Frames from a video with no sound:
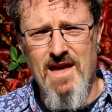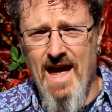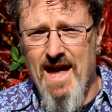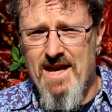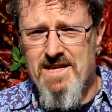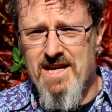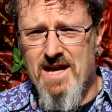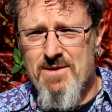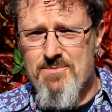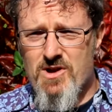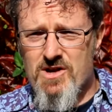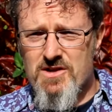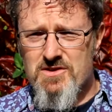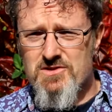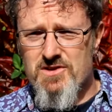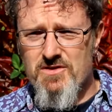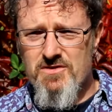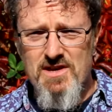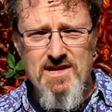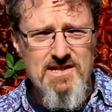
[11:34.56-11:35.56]
And yet
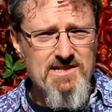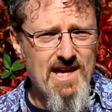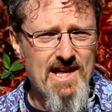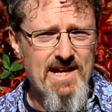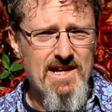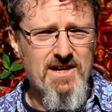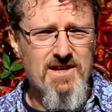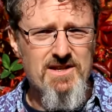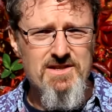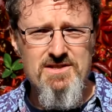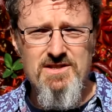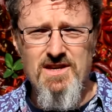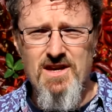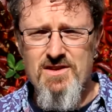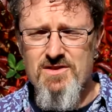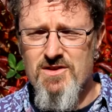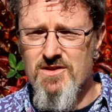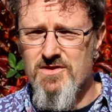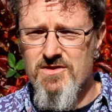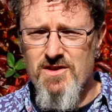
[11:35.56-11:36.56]
Microsoft keep telling us
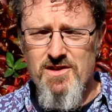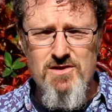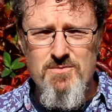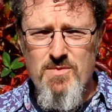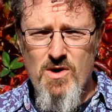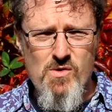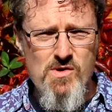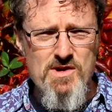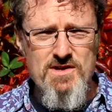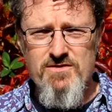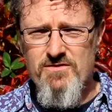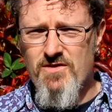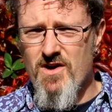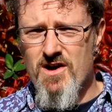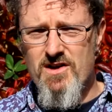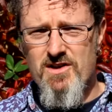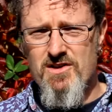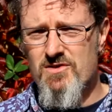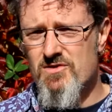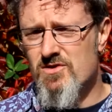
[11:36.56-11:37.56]
that Thunderbolt is
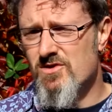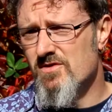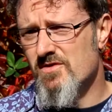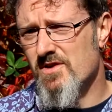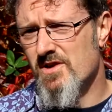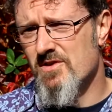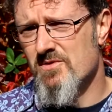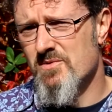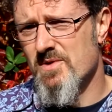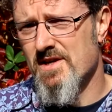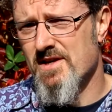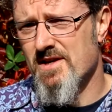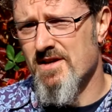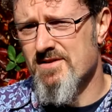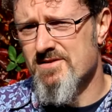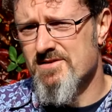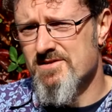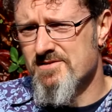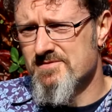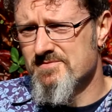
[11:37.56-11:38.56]
fine and groovy on
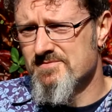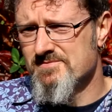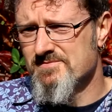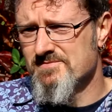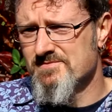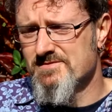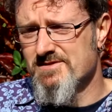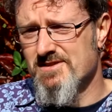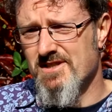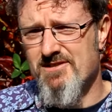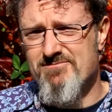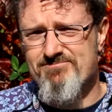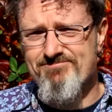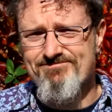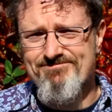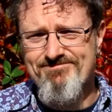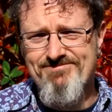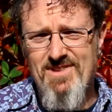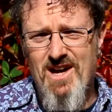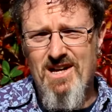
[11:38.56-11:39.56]
Windows. So
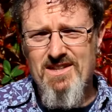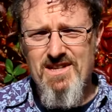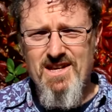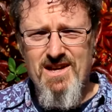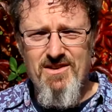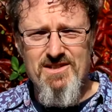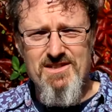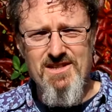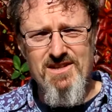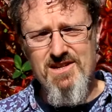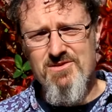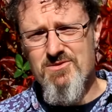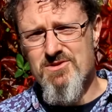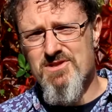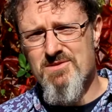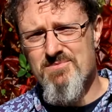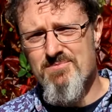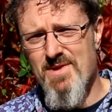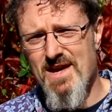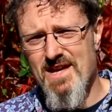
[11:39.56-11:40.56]
I don't know. I don't know what
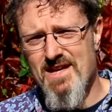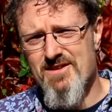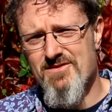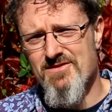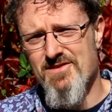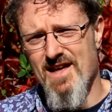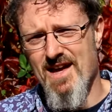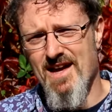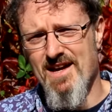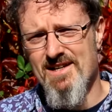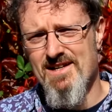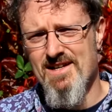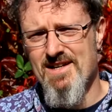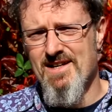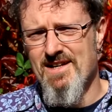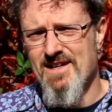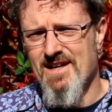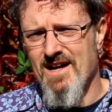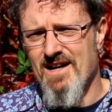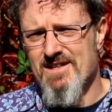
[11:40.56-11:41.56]
to make of that.
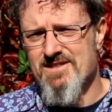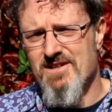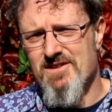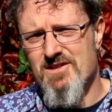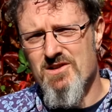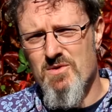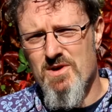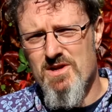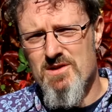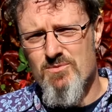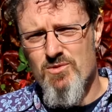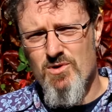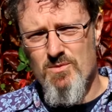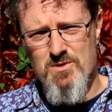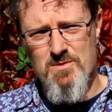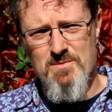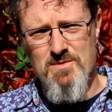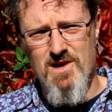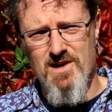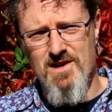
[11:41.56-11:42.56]
I don't know where the
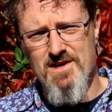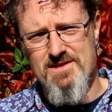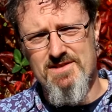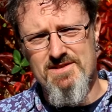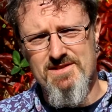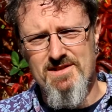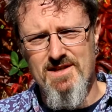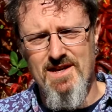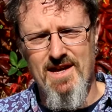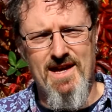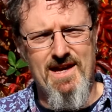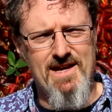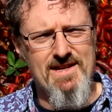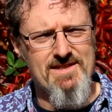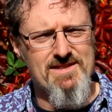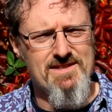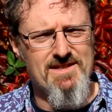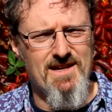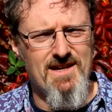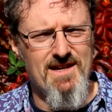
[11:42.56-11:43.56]
problem lies.
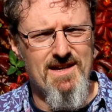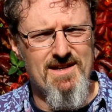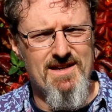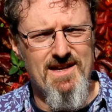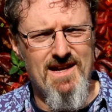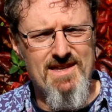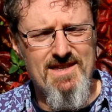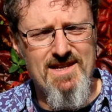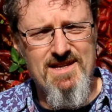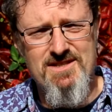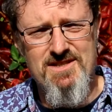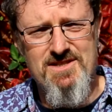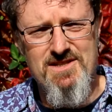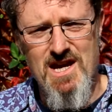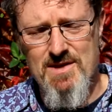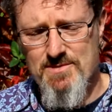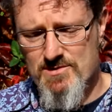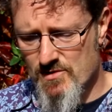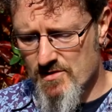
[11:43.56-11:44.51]
And that's a shame.